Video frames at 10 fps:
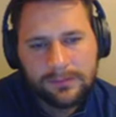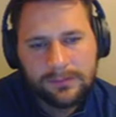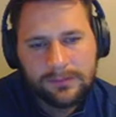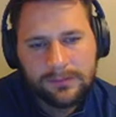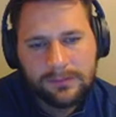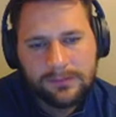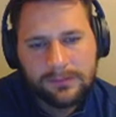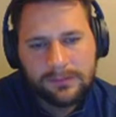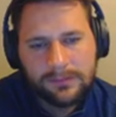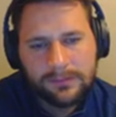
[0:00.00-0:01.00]

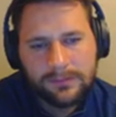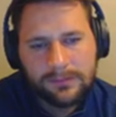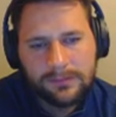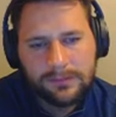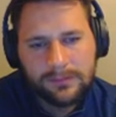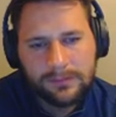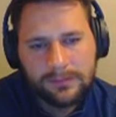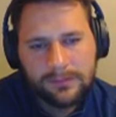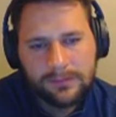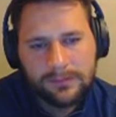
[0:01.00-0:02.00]

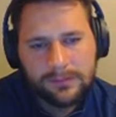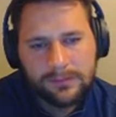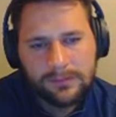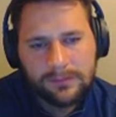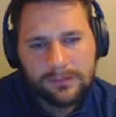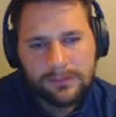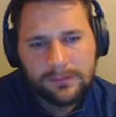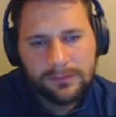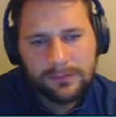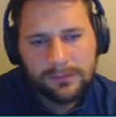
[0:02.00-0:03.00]

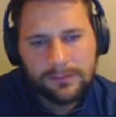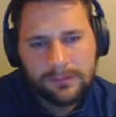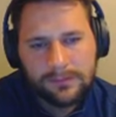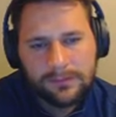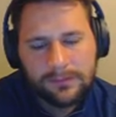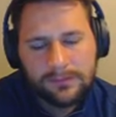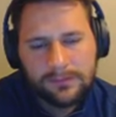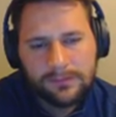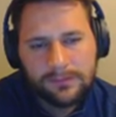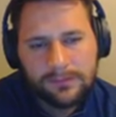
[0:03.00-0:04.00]

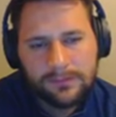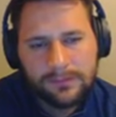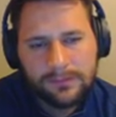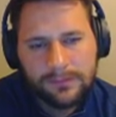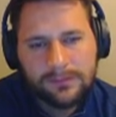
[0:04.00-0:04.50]
(silent)